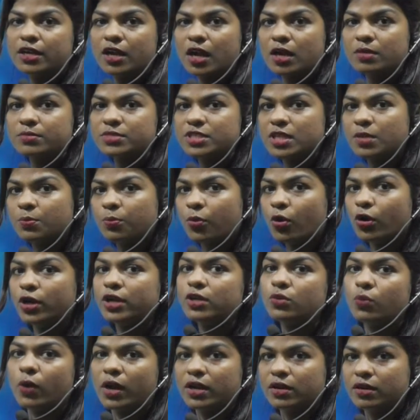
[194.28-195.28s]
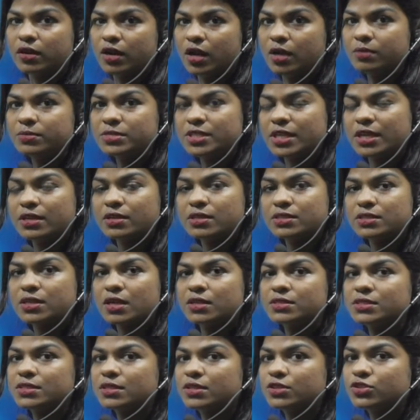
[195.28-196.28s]
grams and 0.1 grams, it is
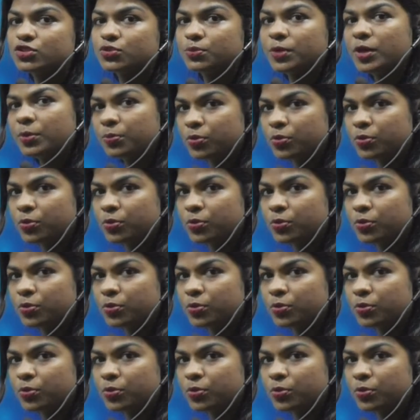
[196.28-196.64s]
considered to be